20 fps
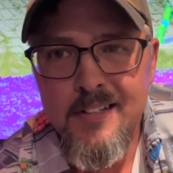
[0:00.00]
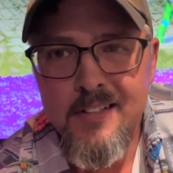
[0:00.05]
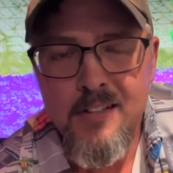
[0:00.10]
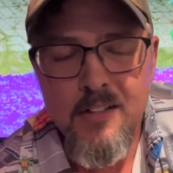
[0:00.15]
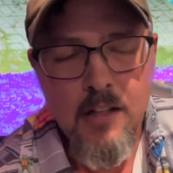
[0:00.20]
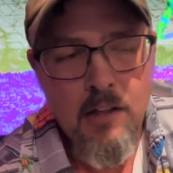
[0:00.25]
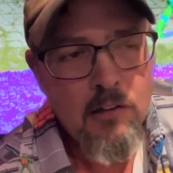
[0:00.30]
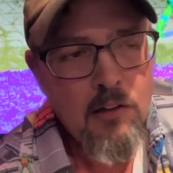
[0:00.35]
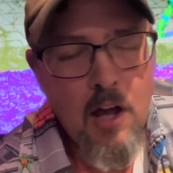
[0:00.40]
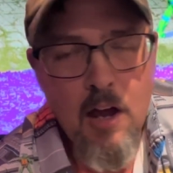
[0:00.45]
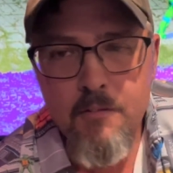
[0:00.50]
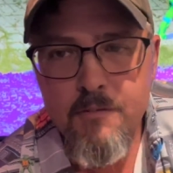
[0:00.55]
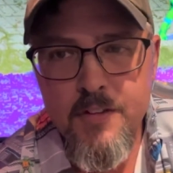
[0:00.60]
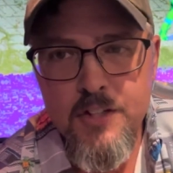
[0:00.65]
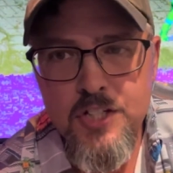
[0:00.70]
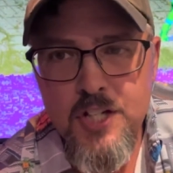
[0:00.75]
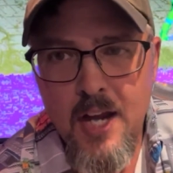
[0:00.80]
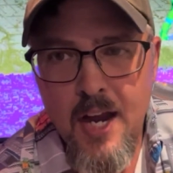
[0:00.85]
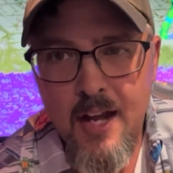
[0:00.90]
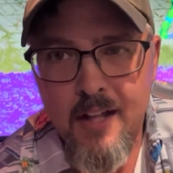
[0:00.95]
I love the
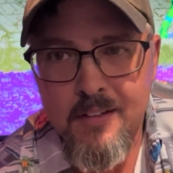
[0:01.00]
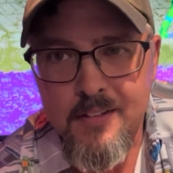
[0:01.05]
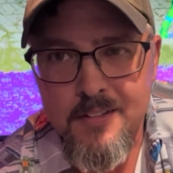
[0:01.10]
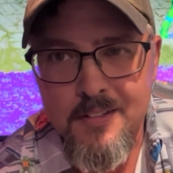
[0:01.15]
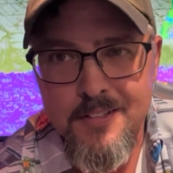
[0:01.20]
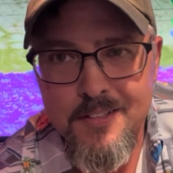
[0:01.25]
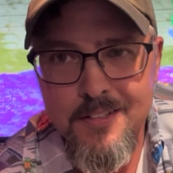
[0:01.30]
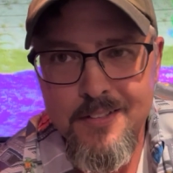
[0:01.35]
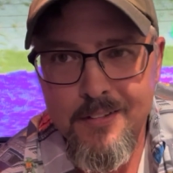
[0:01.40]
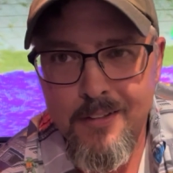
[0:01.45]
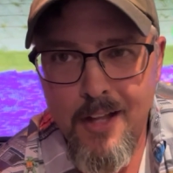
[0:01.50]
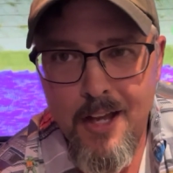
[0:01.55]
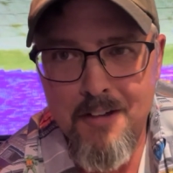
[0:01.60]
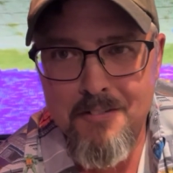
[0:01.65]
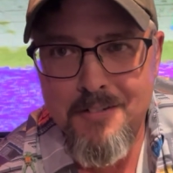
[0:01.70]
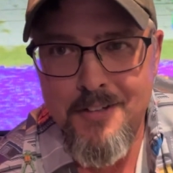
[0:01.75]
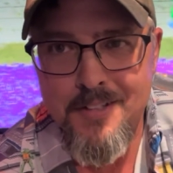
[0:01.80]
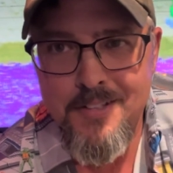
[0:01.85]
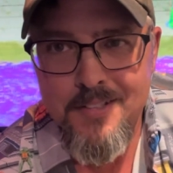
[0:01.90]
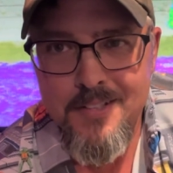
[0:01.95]
challenge. Love
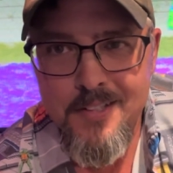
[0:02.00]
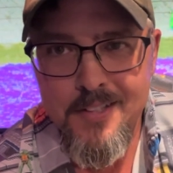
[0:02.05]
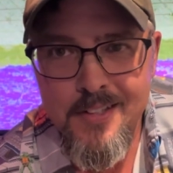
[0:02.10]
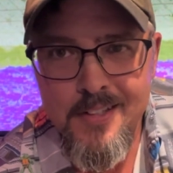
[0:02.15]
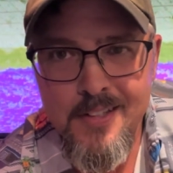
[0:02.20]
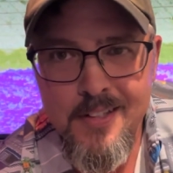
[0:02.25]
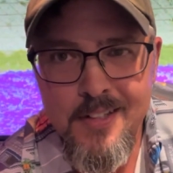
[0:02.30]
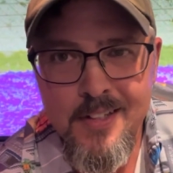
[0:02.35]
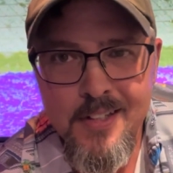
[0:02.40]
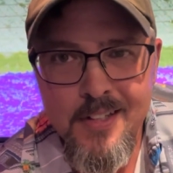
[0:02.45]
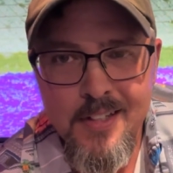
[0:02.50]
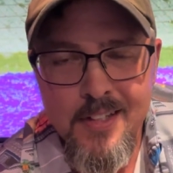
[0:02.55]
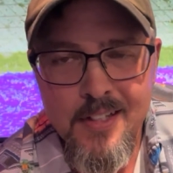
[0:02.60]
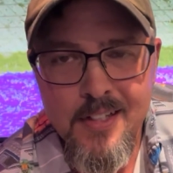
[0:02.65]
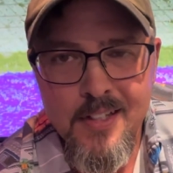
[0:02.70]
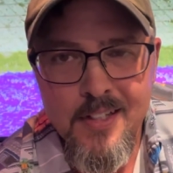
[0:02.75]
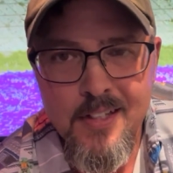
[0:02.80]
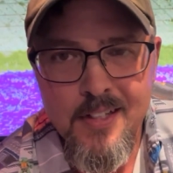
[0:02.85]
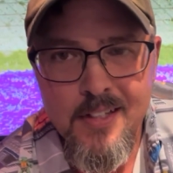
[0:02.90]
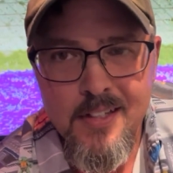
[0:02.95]
it.
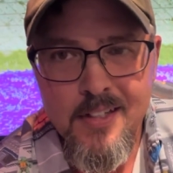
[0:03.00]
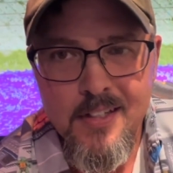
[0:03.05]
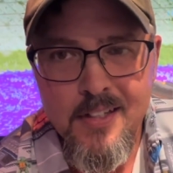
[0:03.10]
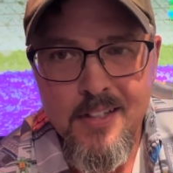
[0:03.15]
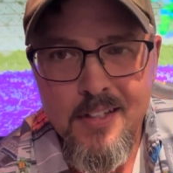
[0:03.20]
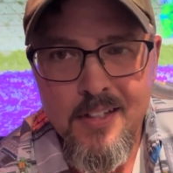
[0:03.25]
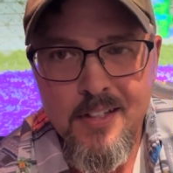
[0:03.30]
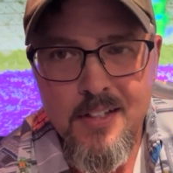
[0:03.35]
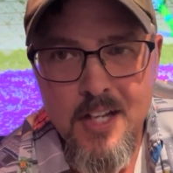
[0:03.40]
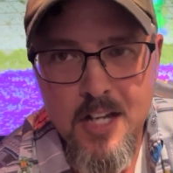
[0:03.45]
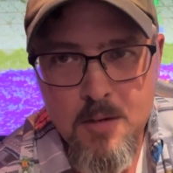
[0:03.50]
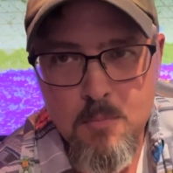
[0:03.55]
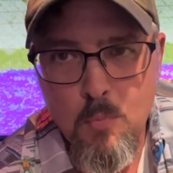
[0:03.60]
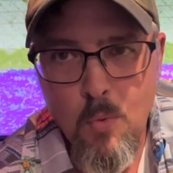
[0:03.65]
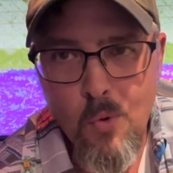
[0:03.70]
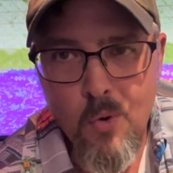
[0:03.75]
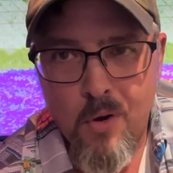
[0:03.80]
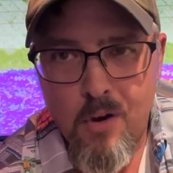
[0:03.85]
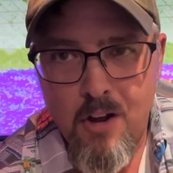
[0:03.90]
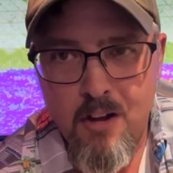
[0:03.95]
Need
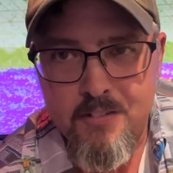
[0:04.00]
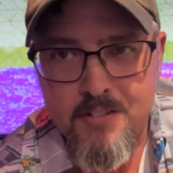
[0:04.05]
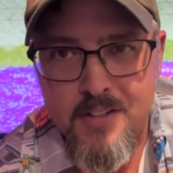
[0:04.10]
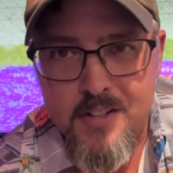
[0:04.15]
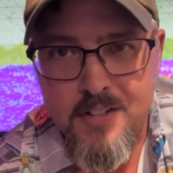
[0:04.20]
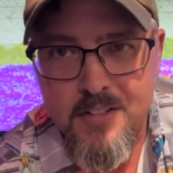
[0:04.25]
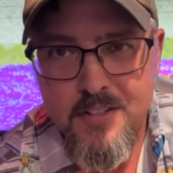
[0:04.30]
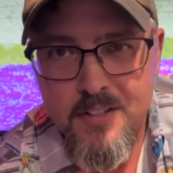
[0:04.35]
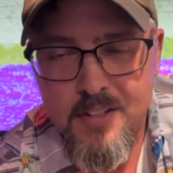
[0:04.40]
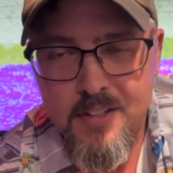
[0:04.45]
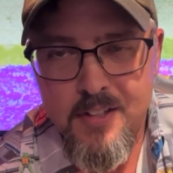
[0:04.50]
more of it.